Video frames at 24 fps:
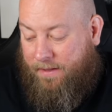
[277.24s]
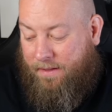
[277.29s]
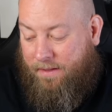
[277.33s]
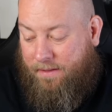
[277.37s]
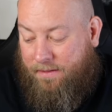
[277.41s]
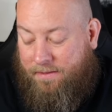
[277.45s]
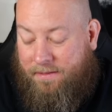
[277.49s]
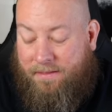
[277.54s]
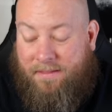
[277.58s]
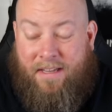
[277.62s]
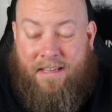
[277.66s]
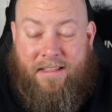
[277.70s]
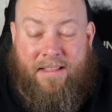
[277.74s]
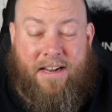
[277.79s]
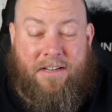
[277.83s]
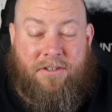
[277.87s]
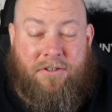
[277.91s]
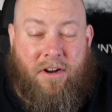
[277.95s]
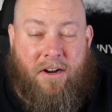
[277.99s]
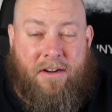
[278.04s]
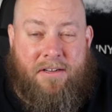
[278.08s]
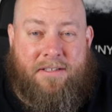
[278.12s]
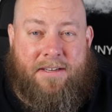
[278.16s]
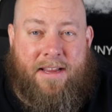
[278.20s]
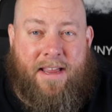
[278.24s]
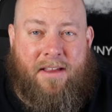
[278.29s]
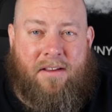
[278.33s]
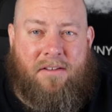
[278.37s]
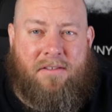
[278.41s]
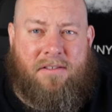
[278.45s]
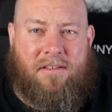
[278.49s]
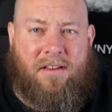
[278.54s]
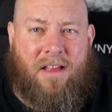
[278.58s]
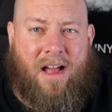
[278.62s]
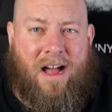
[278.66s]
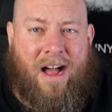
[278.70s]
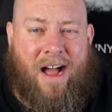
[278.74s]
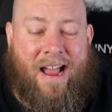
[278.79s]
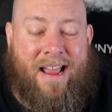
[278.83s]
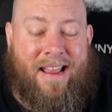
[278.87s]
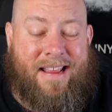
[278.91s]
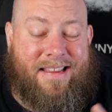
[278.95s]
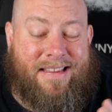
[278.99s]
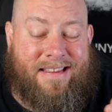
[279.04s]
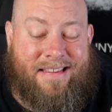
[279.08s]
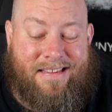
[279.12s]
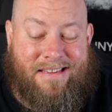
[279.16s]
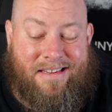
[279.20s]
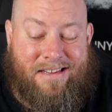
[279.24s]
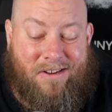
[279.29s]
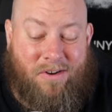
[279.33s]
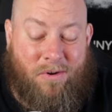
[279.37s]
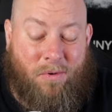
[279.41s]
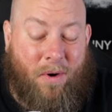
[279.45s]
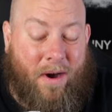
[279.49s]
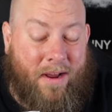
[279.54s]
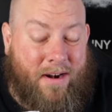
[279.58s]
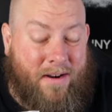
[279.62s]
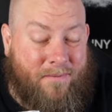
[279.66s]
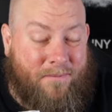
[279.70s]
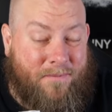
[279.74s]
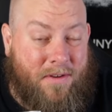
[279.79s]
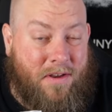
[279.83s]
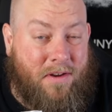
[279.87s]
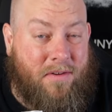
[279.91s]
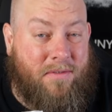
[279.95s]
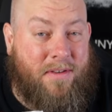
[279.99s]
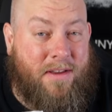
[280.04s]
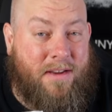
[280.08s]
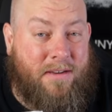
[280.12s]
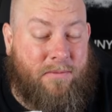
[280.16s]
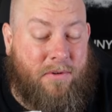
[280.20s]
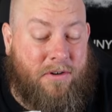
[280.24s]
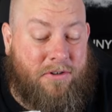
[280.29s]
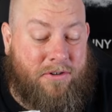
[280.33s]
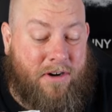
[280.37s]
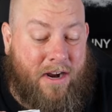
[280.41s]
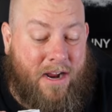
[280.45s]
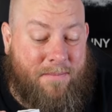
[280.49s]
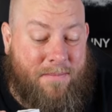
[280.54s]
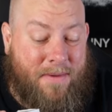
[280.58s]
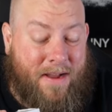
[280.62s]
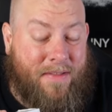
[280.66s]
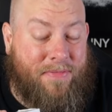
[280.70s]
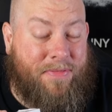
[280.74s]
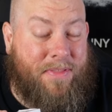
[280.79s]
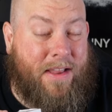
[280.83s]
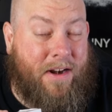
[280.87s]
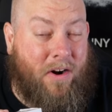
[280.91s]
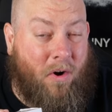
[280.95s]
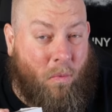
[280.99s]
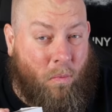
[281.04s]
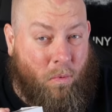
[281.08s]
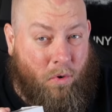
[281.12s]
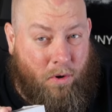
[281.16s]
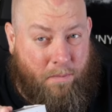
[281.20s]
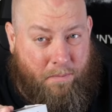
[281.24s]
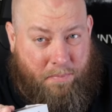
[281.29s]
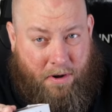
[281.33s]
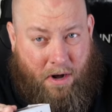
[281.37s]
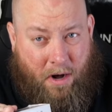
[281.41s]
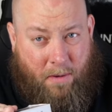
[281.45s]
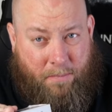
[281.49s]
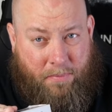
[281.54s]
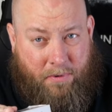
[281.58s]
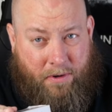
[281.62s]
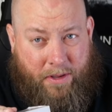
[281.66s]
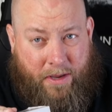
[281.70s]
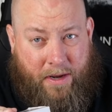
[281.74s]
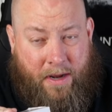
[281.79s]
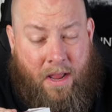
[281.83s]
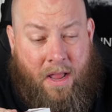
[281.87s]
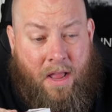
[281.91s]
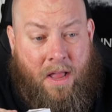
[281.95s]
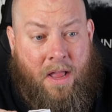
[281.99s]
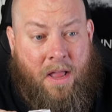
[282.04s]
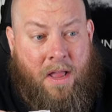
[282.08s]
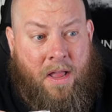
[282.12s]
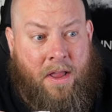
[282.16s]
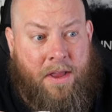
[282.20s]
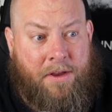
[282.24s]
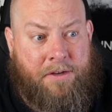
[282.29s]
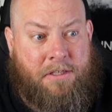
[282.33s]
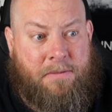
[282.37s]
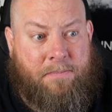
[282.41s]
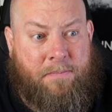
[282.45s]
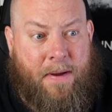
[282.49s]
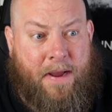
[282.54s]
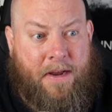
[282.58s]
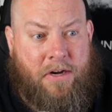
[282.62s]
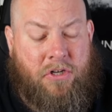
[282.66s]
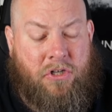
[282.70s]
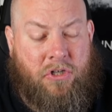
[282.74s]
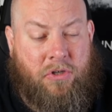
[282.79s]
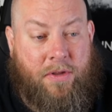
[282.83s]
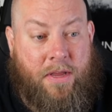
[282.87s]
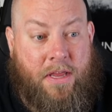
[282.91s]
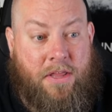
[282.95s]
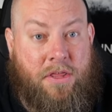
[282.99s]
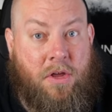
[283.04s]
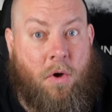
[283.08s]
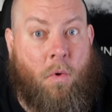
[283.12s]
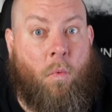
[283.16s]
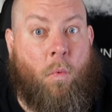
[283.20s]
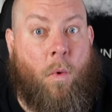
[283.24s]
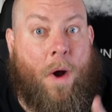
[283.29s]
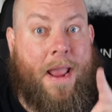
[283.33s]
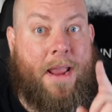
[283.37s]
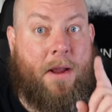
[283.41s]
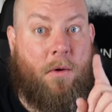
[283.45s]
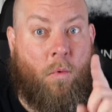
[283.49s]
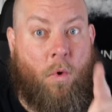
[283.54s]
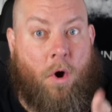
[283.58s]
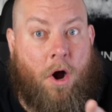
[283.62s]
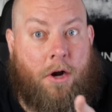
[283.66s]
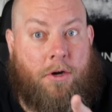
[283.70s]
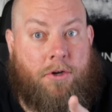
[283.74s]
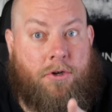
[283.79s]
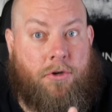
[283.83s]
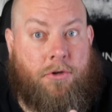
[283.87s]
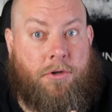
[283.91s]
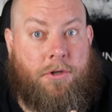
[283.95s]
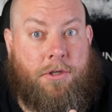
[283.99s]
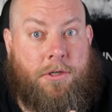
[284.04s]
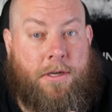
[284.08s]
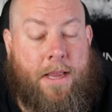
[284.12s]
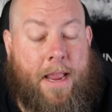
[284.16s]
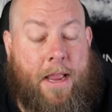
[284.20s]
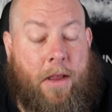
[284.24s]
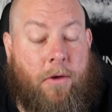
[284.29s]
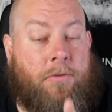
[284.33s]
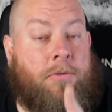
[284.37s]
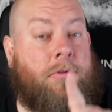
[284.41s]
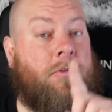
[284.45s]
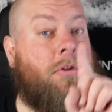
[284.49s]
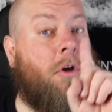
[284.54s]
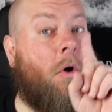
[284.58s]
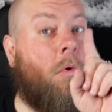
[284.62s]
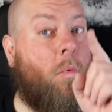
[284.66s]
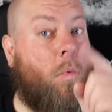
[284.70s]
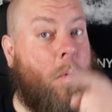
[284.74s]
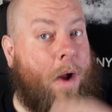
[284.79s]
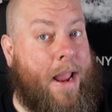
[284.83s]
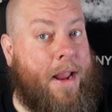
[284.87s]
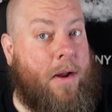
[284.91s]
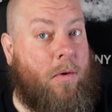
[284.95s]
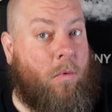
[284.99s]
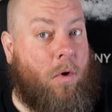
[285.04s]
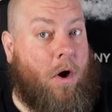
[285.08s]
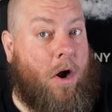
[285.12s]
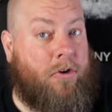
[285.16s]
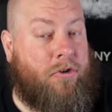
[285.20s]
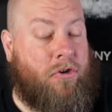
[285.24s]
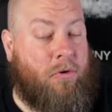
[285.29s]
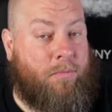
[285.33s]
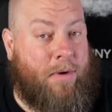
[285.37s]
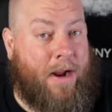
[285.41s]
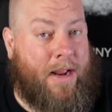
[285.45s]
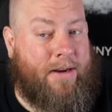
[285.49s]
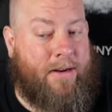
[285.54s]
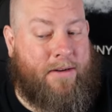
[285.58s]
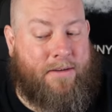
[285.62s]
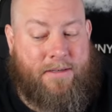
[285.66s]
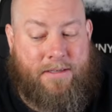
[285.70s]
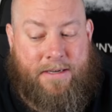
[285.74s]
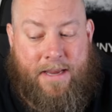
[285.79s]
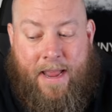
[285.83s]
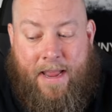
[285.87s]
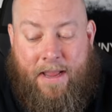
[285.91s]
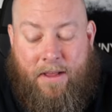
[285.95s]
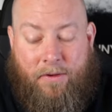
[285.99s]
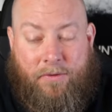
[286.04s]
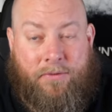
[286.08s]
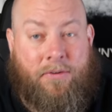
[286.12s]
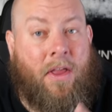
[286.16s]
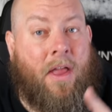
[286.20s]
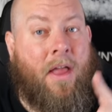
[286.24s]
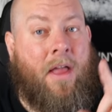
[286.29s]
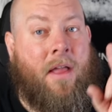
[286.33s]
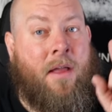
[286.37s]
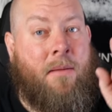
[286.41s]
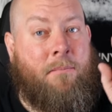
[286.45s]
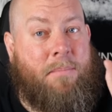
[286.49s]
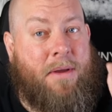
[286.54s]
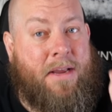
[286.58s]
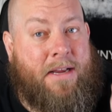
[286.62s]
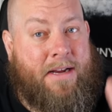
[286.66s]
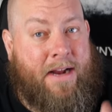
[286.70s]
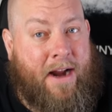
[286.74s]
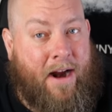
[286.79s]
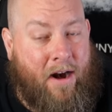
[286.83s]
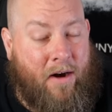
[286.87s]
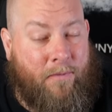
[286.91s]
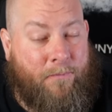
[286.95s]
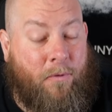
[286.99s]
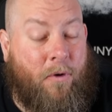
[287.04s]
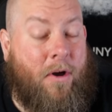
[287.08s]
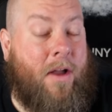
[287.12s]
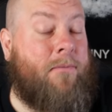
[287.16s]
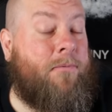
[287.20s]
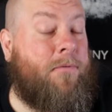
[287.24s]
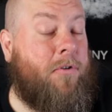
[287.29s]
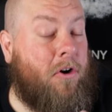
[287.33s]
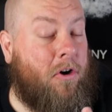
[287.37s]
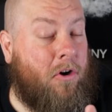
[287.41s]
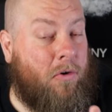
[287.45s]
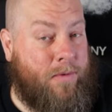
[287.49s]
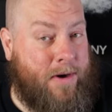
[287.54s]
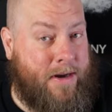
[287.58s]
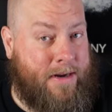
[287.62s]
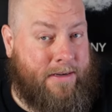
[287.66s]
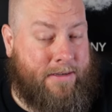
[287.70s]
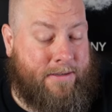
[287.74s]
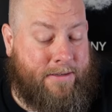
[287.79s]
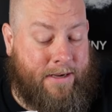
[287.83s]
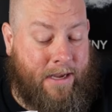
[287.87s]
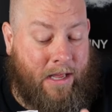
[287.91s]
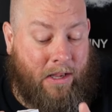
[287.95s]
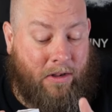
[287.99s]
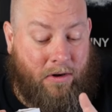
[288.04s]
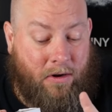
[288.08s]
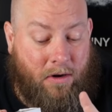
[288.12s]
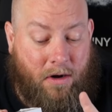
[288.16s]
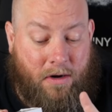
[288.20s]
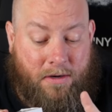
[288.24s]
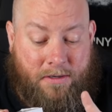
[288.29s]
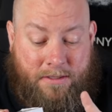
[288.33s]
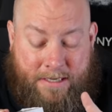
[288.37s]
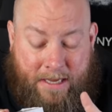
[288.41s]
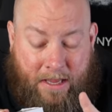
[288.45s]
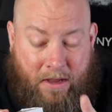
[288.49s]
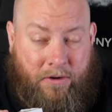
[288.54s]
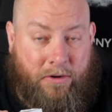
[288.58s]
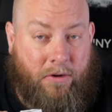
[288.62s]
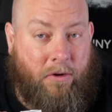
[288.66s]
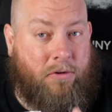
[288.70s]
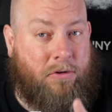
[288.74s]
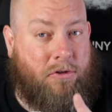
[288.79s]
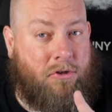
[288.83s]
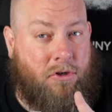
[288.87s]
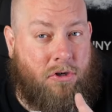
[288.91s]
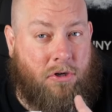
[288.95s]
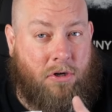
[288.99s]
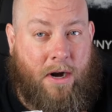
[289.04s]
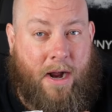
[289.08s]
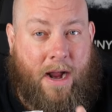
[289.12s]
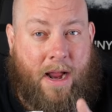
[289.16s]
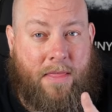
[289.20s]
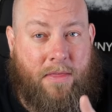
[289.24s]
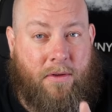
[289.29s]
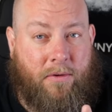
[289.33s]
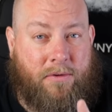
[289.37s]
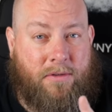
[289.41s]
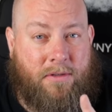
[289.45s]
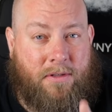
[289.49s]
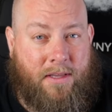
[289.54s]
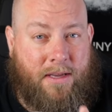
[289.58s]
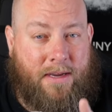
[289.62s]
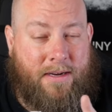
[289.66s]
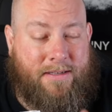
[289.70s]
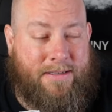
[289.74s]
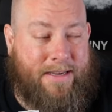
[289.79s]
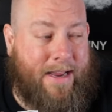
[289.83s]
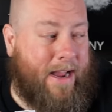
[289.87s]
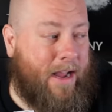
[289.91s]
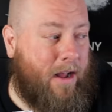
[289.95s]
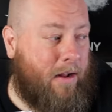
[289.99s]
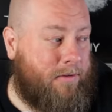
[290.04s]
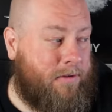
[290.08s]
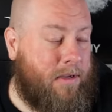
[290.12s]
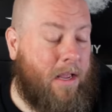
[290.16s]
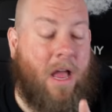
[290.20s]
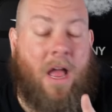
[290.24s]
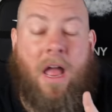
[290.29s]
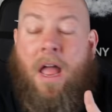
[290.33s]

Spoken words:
electronic scales, quite a few of these we try them out, they don't work properly. Especially the Weight Watcher scales. The Weight Watcher branded scales. Be careful if you're a reseller selling those, try those things out.